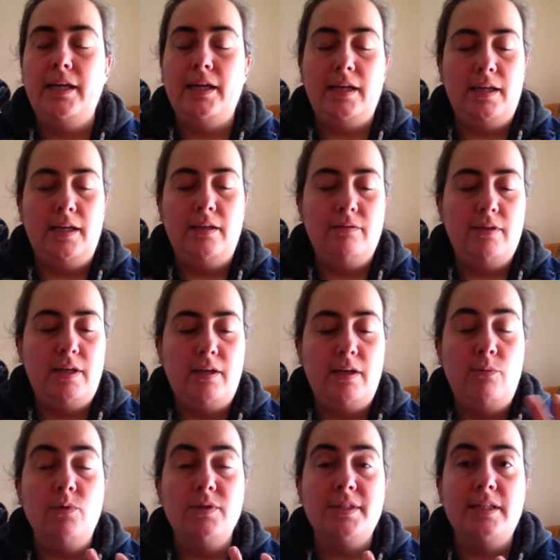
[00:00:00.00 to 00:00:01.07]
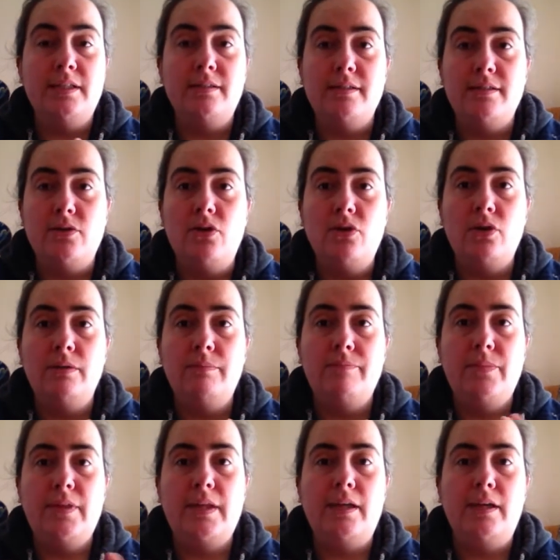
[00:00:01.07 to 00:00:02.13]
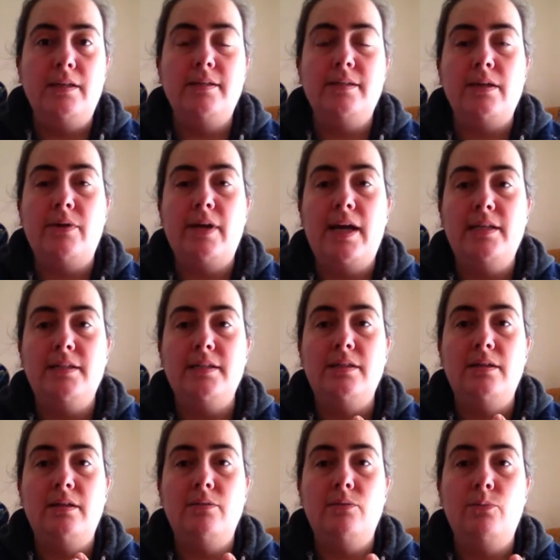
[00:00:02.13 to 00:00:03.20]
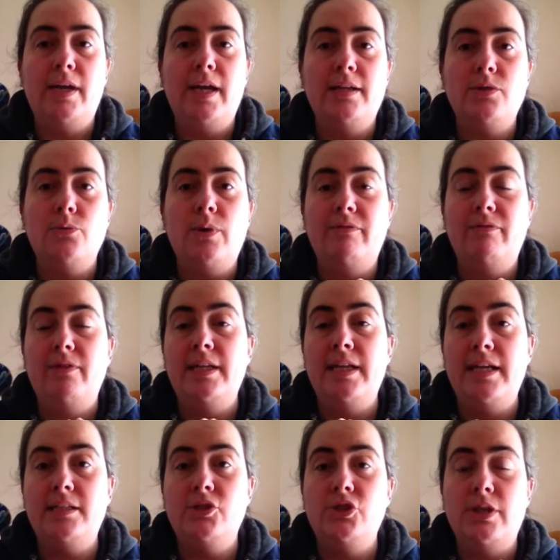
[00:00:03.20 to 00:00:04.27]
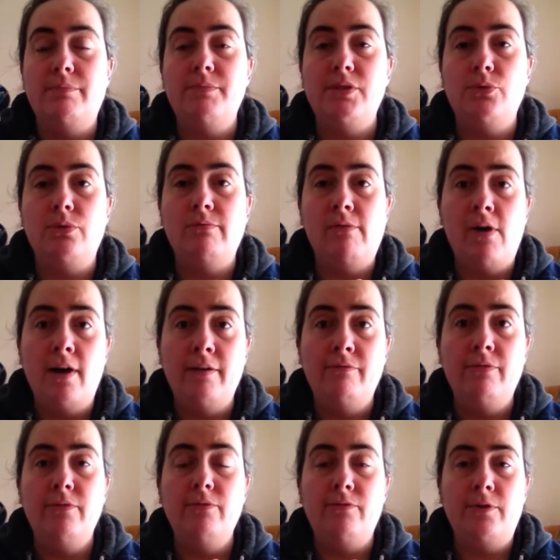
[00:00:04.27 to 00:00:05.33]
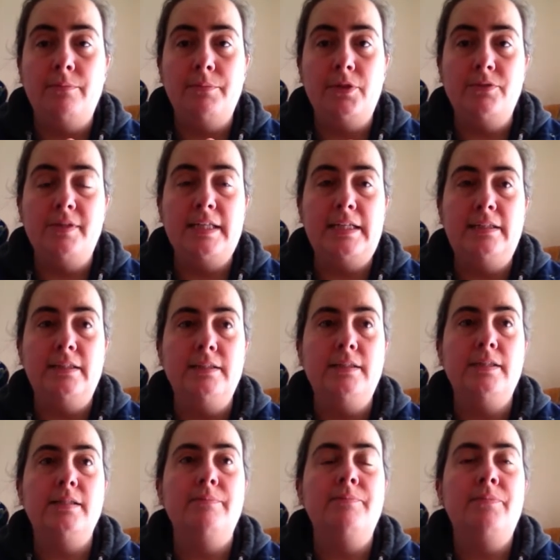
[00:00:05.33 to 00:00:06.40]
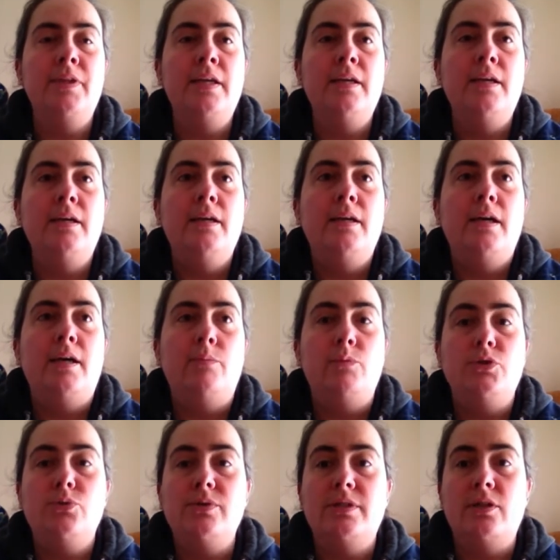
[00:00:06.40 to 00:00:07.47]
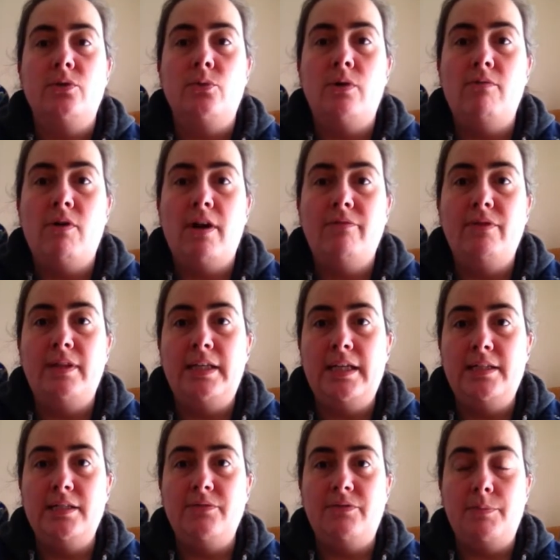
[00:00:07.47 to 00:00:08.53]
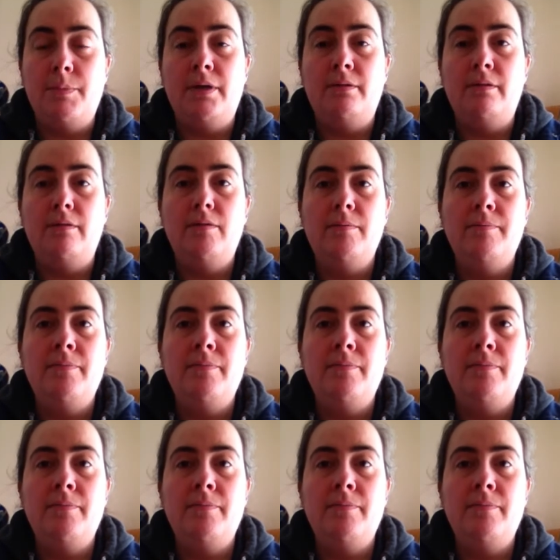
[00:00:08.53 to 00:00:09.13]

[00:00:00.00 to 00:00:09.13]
It wasn't in stock, so we had to wait for the next ship to arrive from New Zealand, which was going to arrive at the end of the month.